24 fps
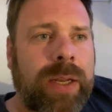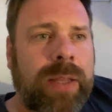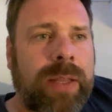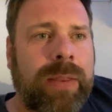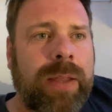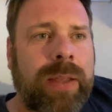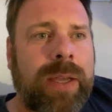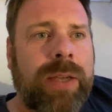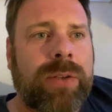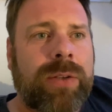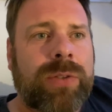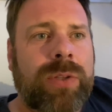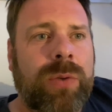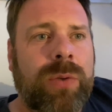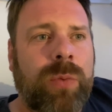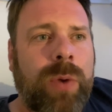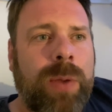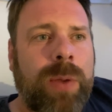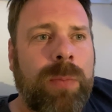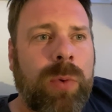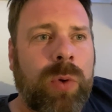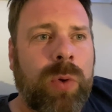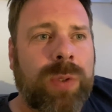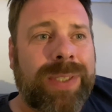And the house that we
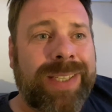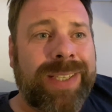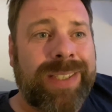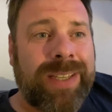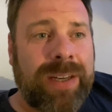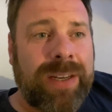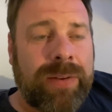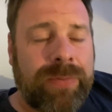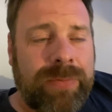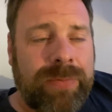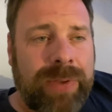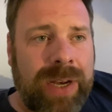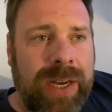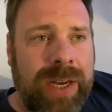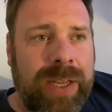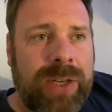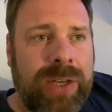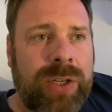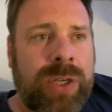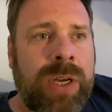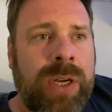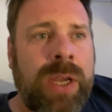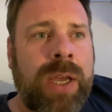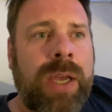bought is in a
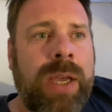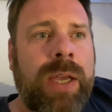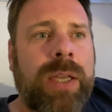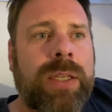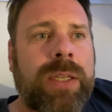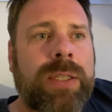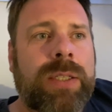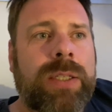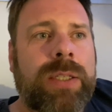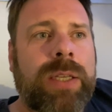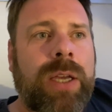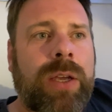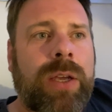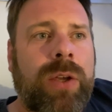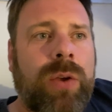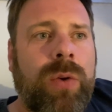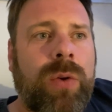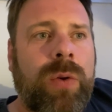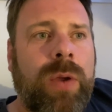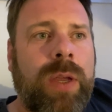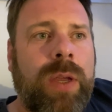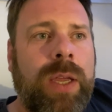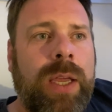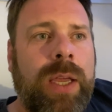village,
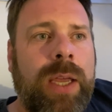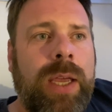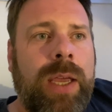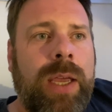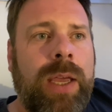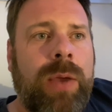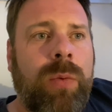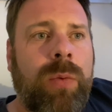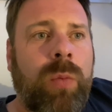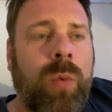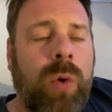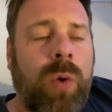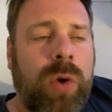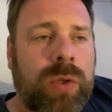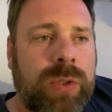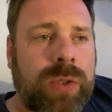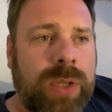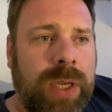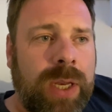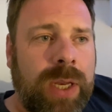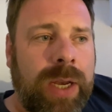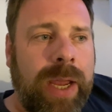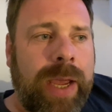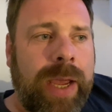so it was
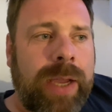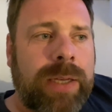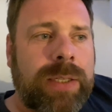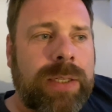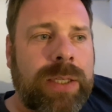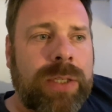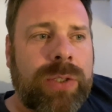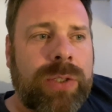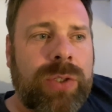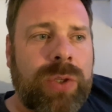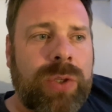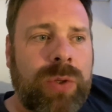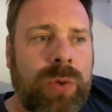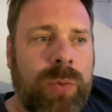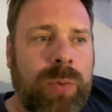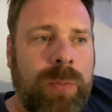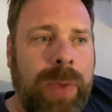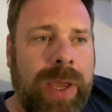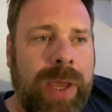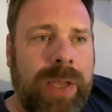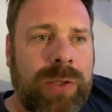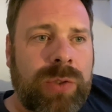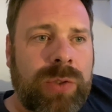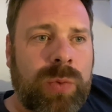connected to
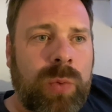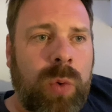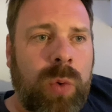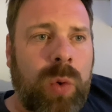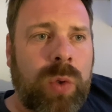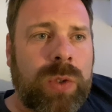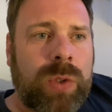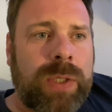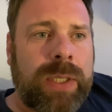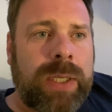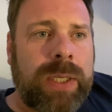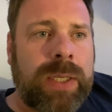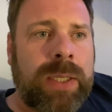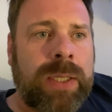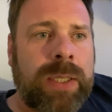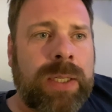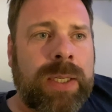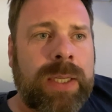mains water,